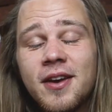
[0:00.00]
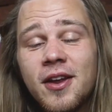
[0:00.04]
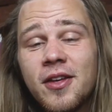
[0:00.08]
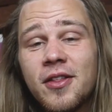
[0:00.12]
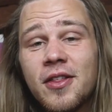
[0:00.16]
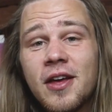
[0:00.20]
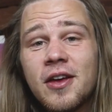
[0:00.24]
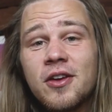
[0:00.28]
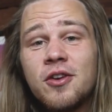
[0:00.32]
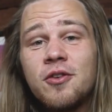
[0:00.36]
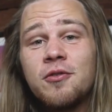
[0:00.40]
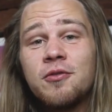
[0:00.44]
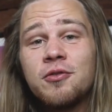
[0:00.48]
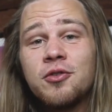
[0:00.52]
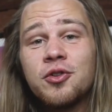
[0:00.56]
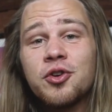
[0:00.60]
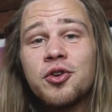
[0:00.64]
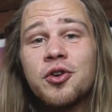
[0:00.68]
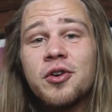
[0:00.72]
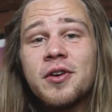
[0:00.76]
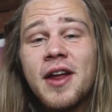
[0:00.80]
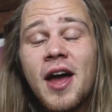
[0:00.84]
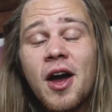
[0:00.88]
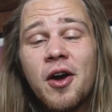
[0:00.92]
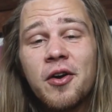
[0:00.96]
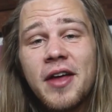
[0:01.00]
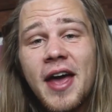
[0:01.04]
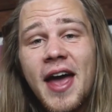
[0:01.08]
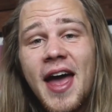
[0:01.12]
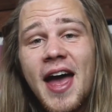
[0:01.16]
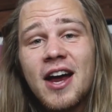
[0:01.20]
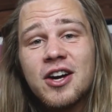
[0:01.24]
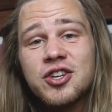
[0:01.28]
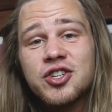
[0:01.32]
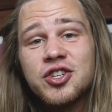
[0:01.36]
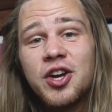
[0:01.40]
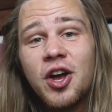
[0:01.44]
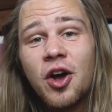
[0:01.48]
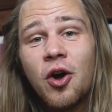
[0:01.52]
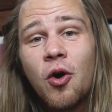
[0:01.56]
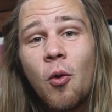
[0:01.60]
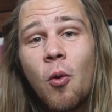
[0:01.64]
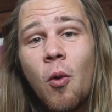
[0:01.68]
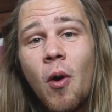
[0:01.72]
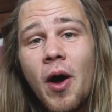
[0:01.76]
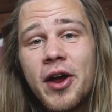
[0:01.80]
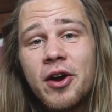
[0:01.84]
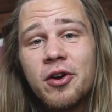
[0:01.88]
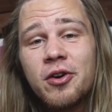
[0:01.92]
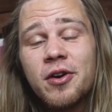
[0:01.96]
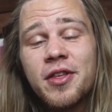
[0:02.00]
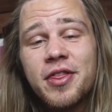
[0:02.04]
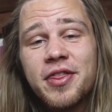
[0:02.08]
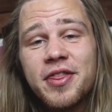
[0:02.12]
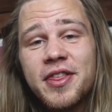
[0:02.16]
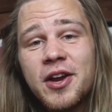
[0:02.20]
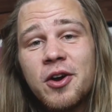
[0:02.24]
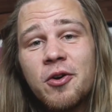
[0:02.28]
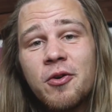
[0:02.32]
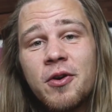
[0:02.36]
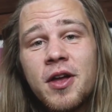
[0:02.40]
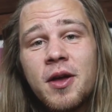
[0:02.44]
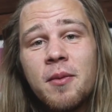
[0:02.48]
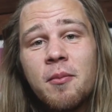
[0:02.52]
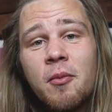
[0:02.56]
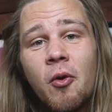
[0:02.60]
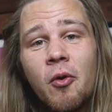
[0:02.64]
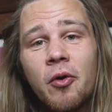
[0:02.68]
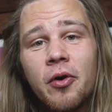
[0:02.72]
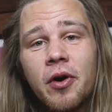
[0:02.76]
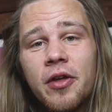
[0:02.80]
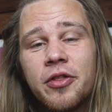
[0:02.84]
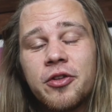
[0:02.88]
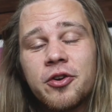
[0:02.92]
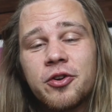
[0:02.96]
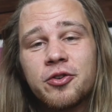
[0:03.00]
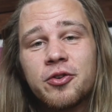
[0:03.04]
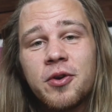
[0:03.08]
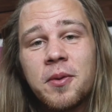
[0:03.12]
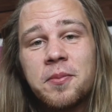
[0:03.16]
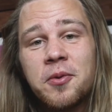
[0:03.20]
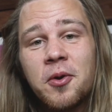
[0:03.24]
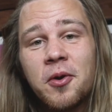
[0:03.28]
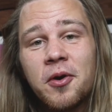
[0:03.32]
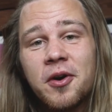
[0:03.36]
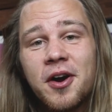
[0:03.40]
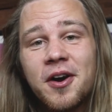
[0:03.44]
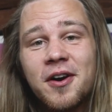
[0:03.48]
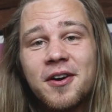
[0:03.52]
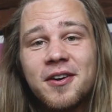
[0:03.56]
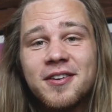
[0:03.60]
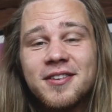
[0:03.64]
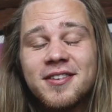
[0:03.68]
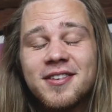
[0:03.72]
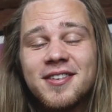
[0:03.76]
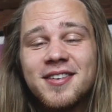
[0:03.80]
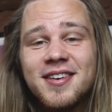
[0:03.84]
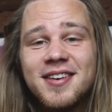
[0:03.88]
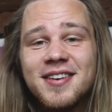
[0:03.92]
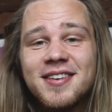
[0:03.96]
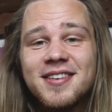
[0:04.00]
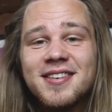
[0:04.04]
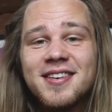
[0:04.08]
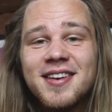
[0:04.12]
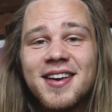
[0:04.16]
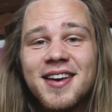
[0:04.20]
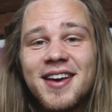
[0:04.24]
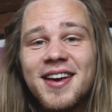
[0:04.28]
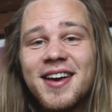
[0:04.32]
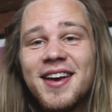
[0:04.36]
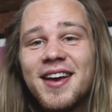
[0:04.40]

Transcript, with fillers: Now that you've learned how to actually acquire Ethereum or other cryptocurrencies,